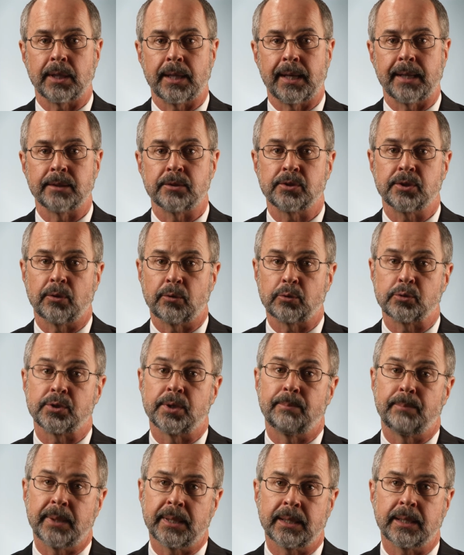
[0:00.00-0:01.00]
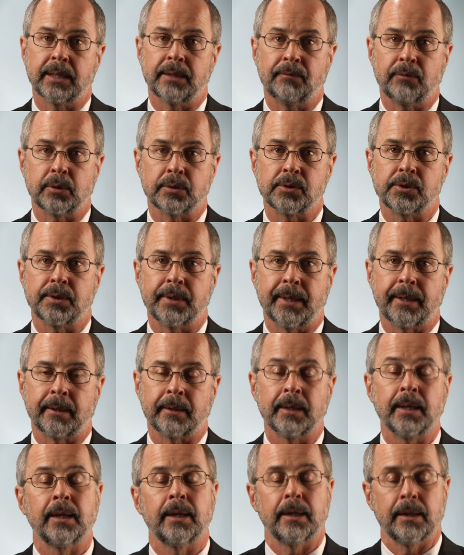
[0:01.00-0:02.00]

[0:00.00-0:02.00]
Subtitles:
lines. So there's a big difference there.